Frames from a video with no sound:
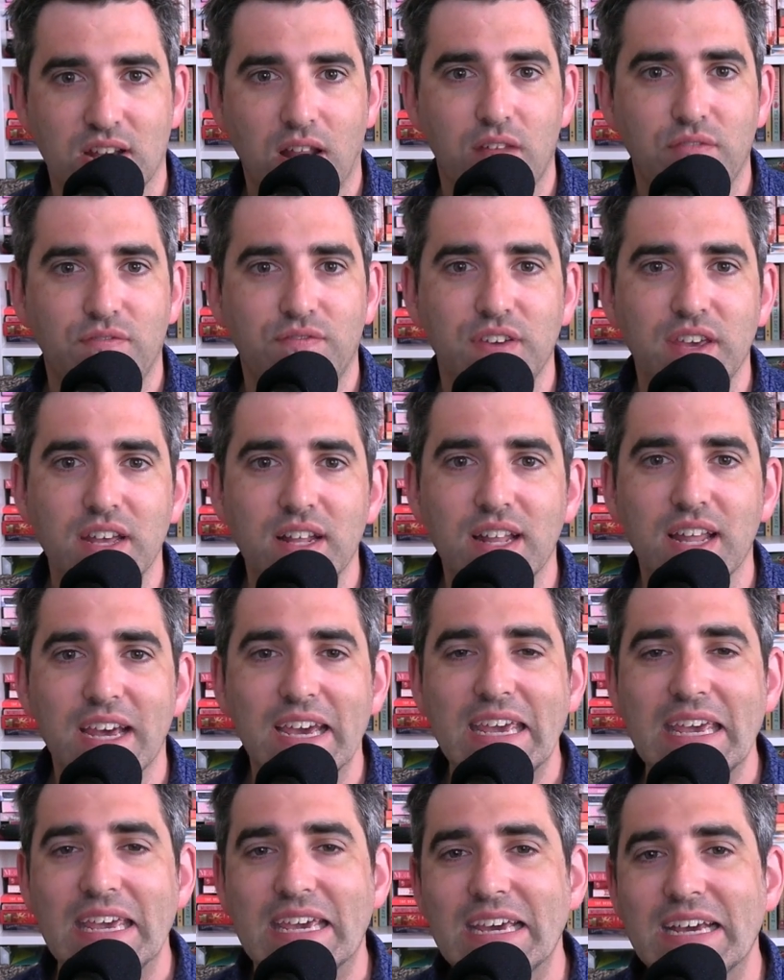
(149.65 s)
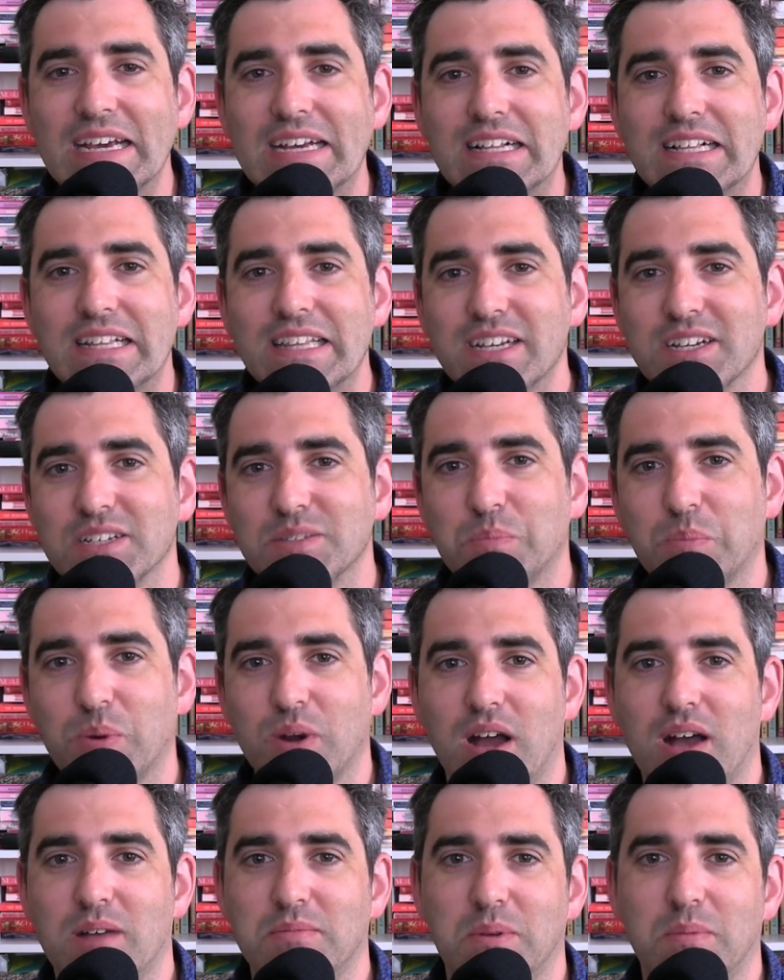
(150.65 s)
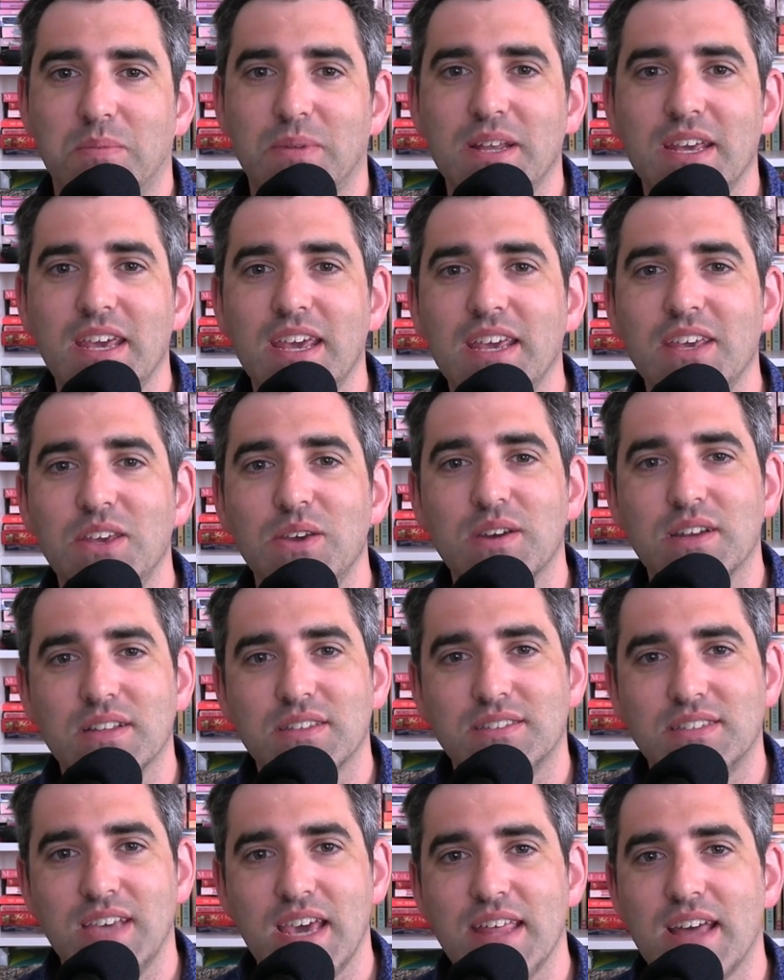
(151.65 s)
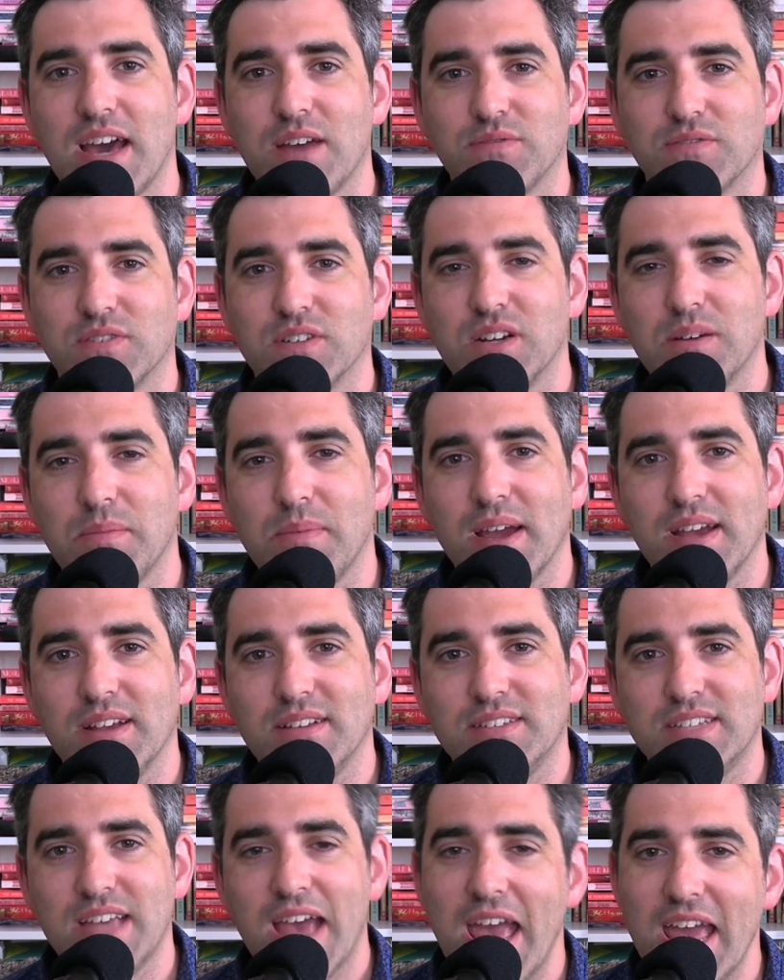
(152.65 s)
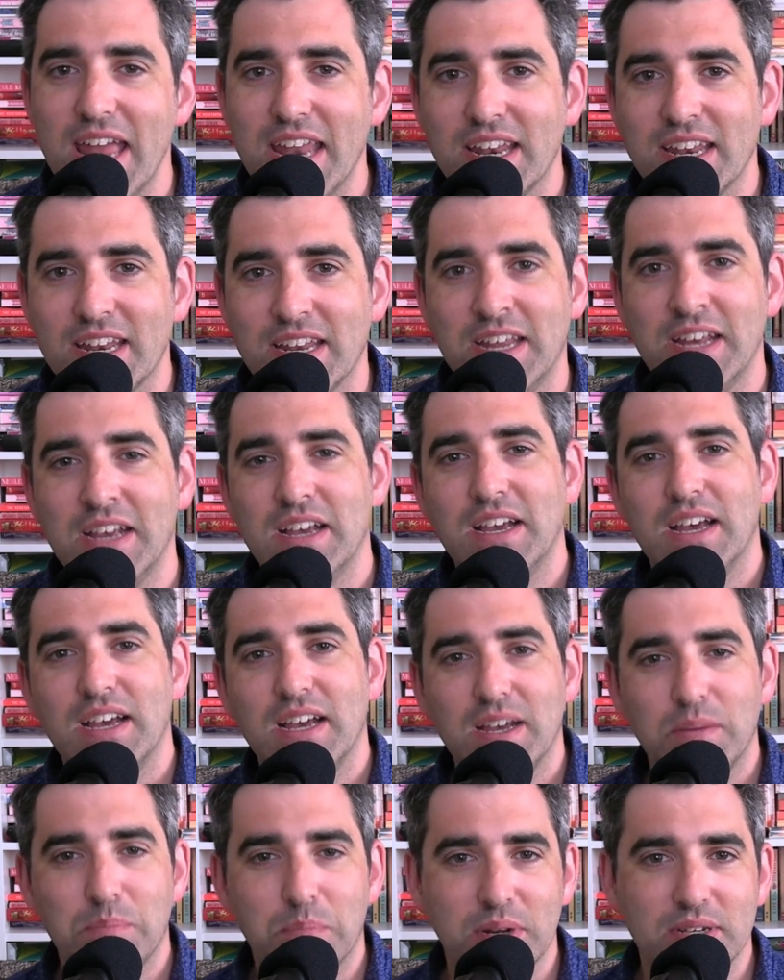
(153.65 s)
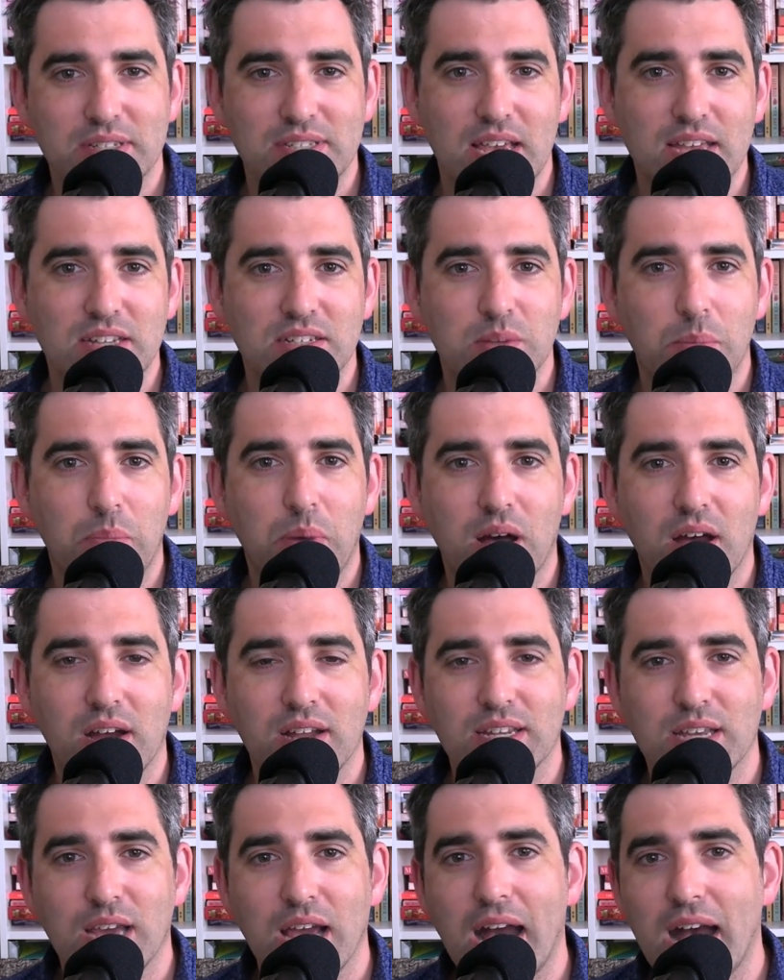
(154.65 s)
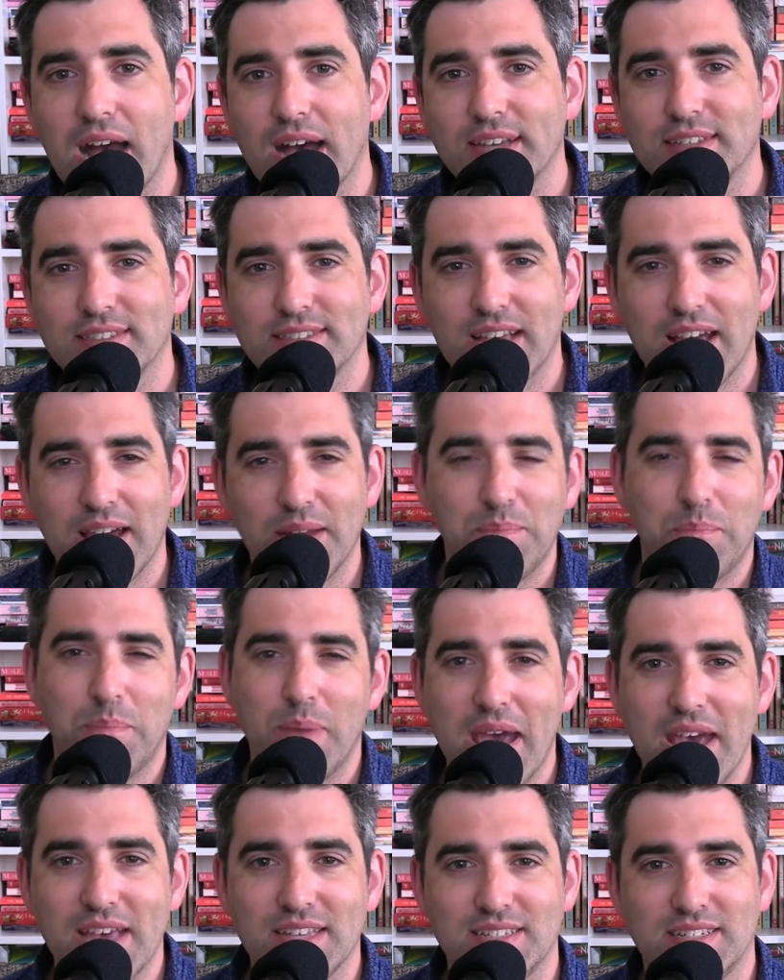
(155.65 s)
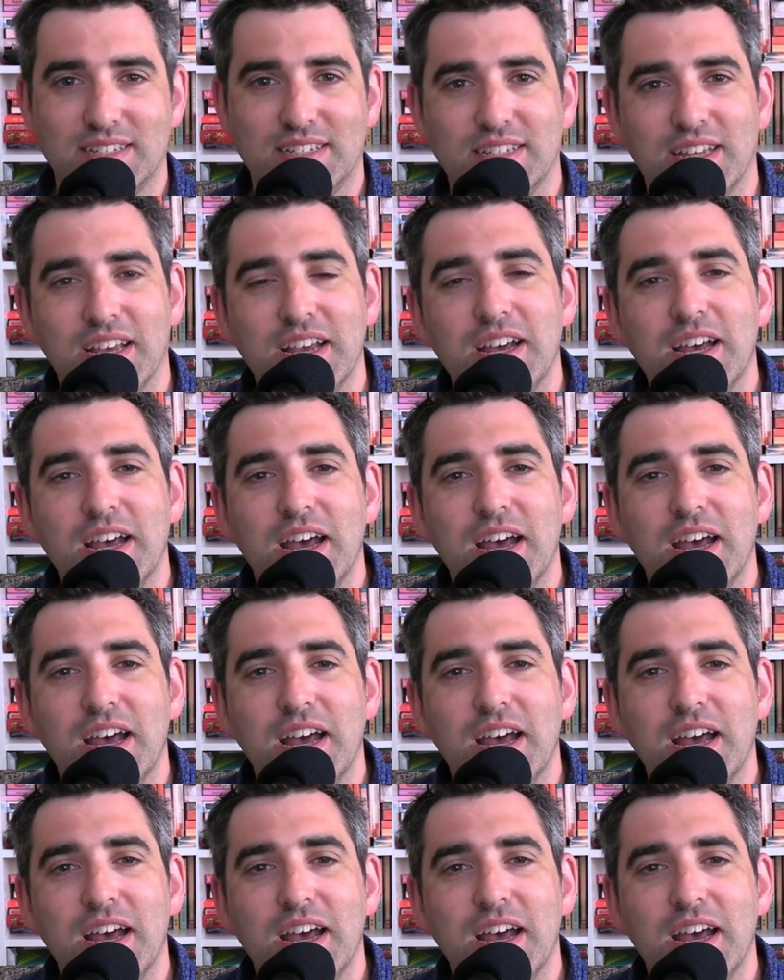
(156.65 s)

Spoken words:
And I feel like there's probably, you can say that for about 10% of podcasts at best.